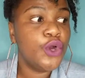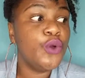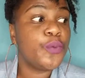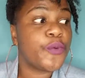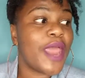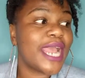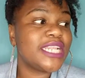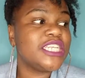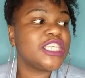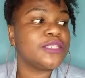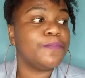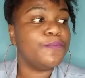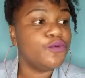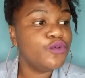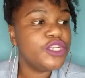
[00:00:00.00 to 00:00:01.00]
who practice
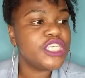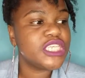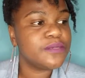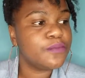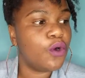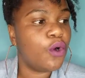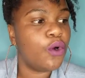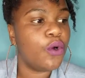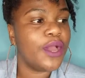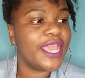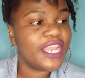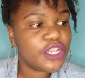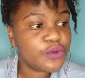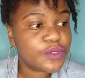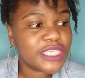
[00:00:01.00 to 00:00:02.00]
Buddhism or
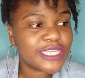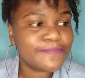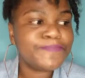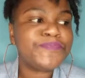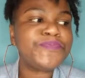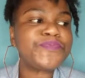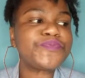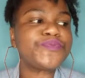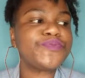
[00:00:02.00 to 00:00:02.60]
Hinduism.